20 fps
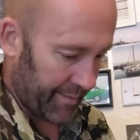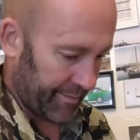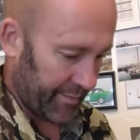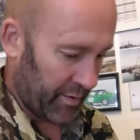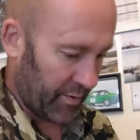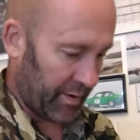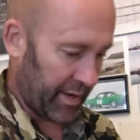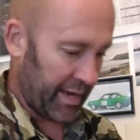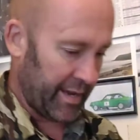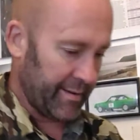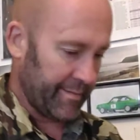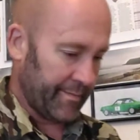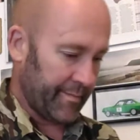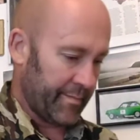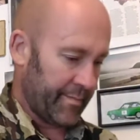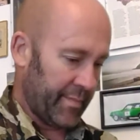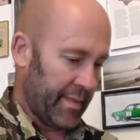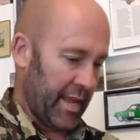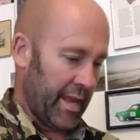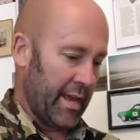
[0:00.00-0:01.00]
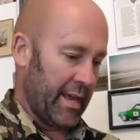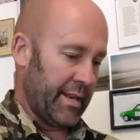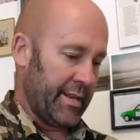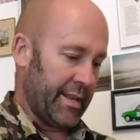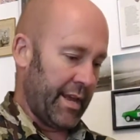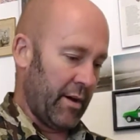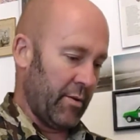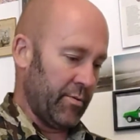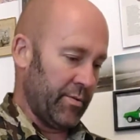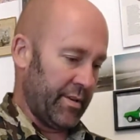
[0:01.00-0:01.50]
Okay.
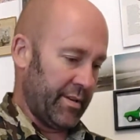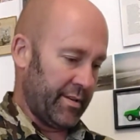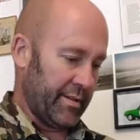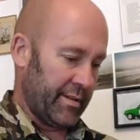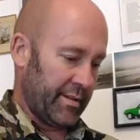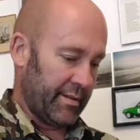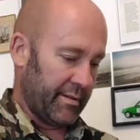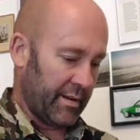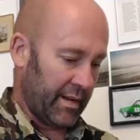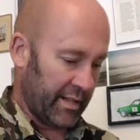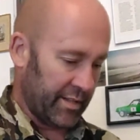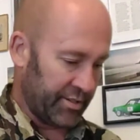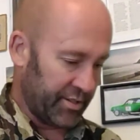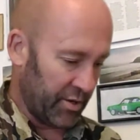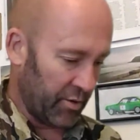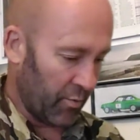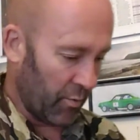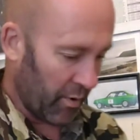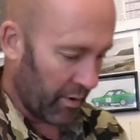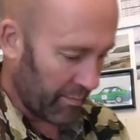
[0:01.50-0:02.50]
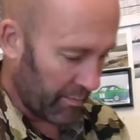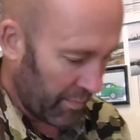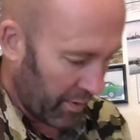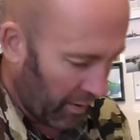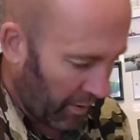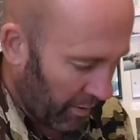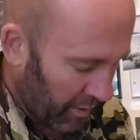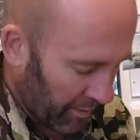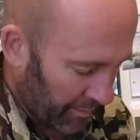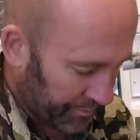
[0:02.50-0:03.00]
Now then, I'll do one
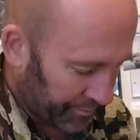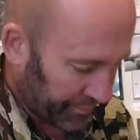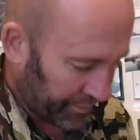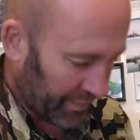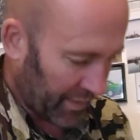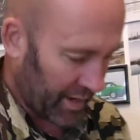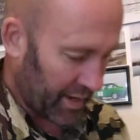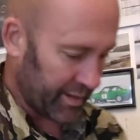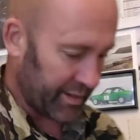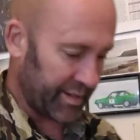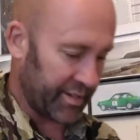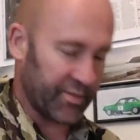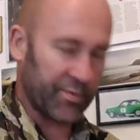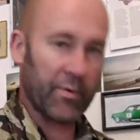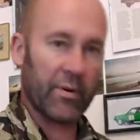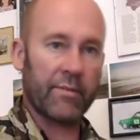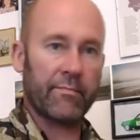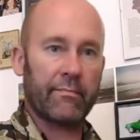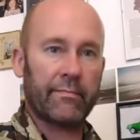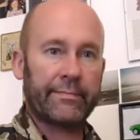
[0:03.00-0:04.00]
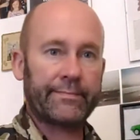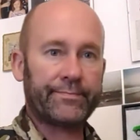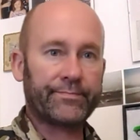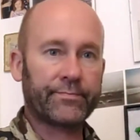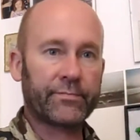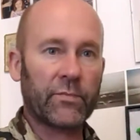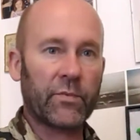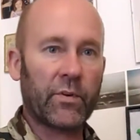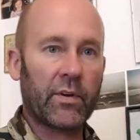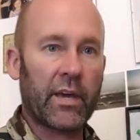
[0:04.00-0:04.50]
more. This one.
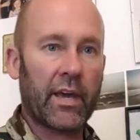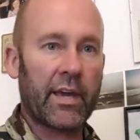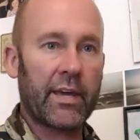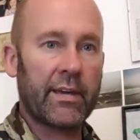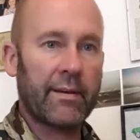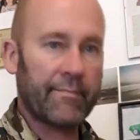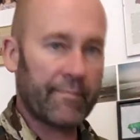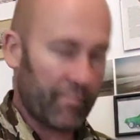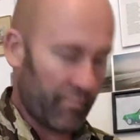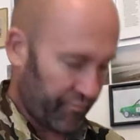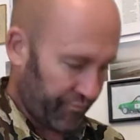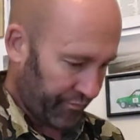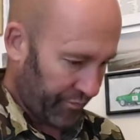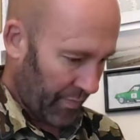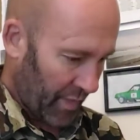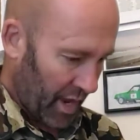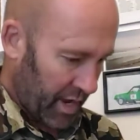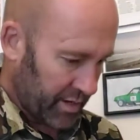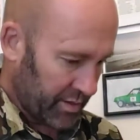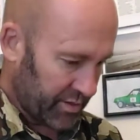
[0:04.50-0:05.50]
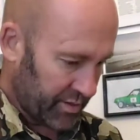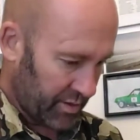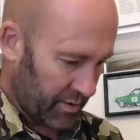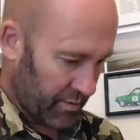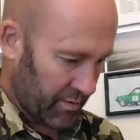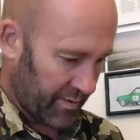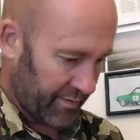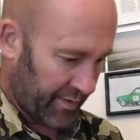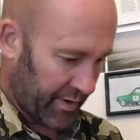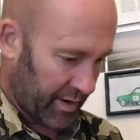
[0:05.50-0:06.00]
Okay. So
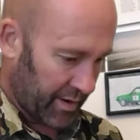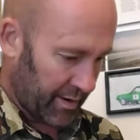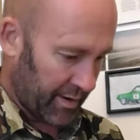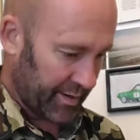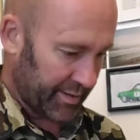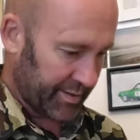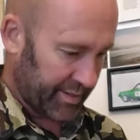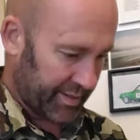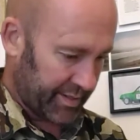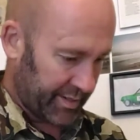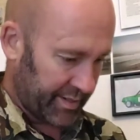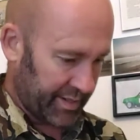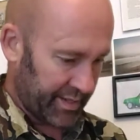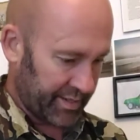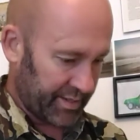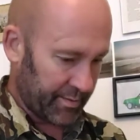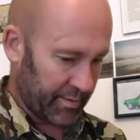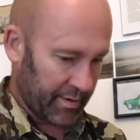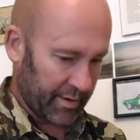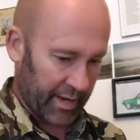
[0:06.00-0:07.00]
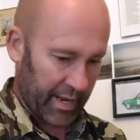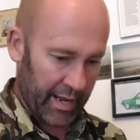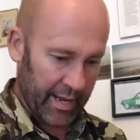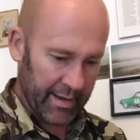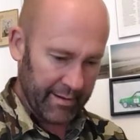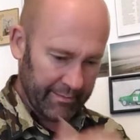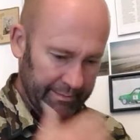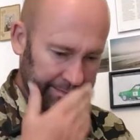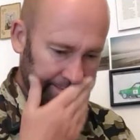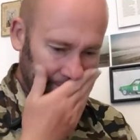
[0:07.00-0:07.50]
we've got this one
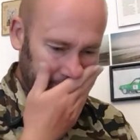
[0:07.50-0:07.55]
here.